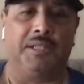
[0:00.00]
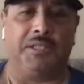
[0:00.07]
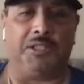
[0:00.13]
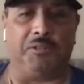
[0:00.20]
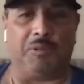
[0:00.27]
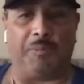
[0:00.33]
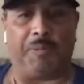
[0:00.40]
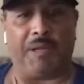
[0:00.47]

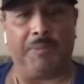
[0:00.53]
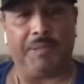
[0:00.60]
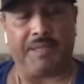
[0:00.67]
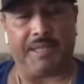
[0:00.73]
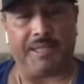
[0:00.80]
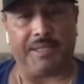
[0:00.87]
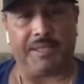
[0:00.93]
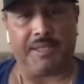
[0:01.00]
to
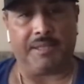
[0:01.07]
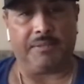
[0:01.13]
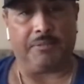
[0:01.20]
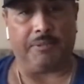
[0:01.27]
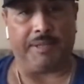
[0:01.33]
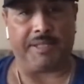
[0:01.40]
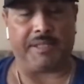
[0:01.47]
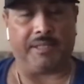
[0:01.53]
Republicans
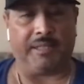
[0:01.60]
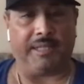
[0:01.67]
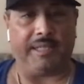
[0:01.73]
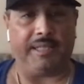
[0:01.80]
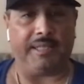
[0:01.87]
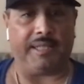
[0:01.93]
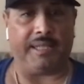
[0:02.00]
recently,